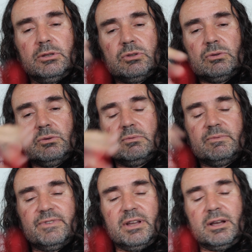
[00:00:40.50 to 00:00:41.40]
to
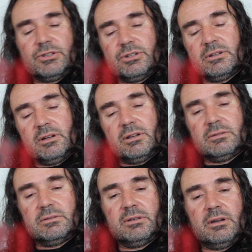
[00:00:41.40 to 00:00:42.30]
flush,
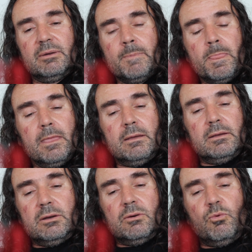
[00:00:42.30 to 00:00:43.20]
and
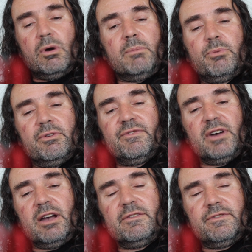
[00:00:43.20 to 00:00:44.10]

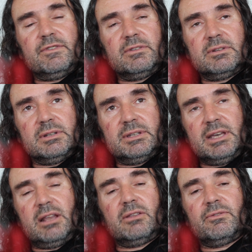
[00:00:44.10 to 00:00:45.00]
1.5
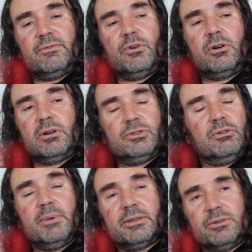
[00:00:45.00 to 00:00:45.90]
gallon of water
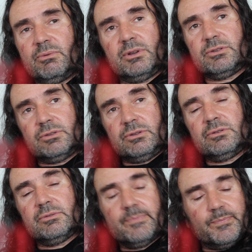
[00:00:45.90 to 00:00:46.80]
no matter what you
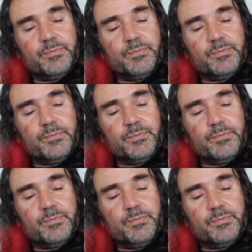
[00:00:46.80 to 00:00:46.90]
do.